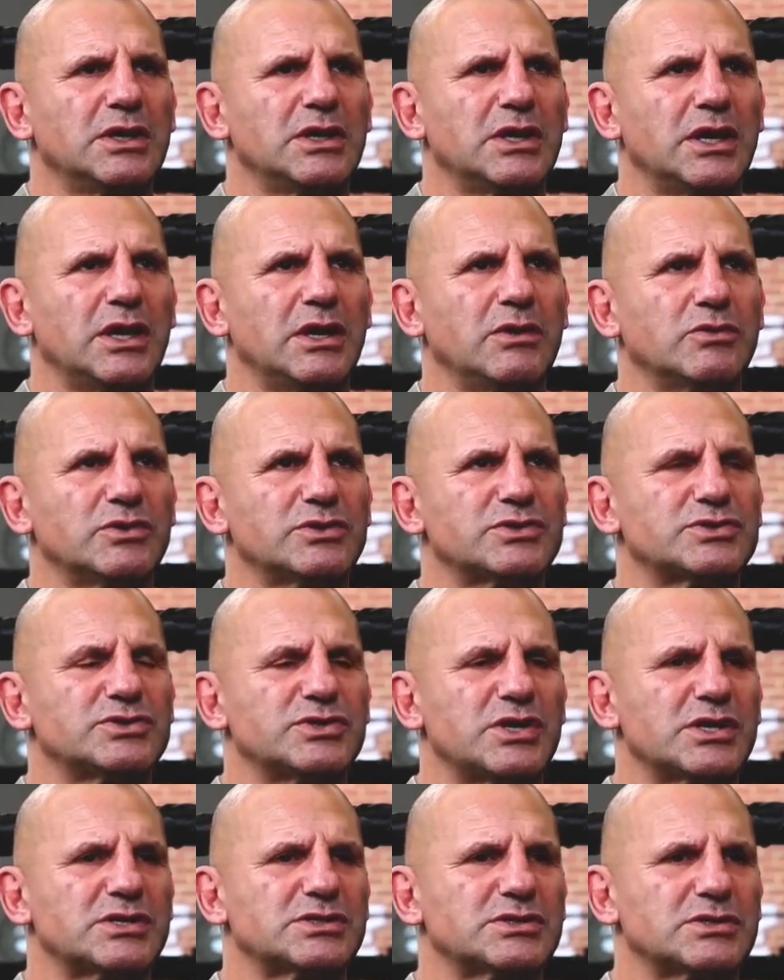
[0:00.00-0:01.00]
it was
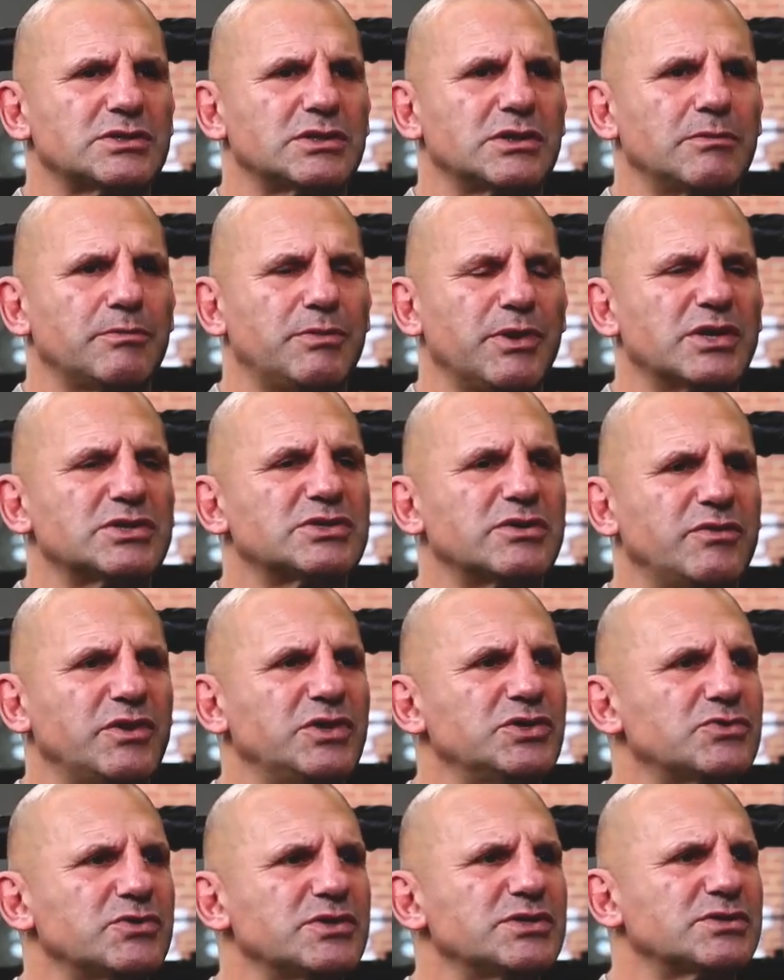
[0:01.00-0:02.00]
just because of
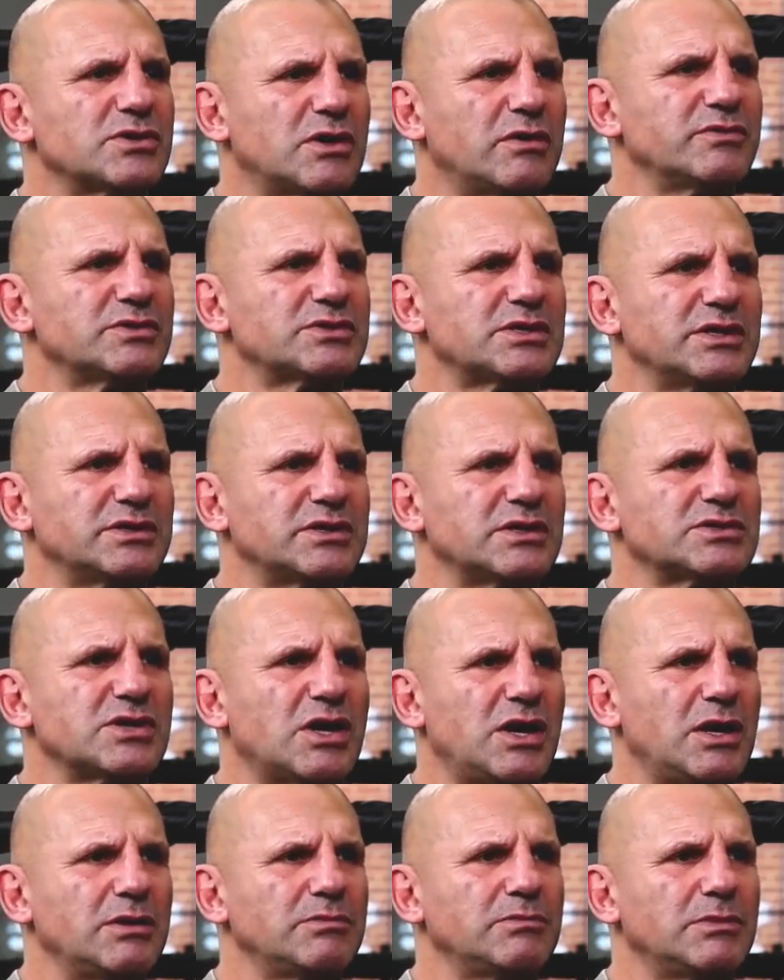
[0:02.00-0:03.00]
injuries, obviously at the time.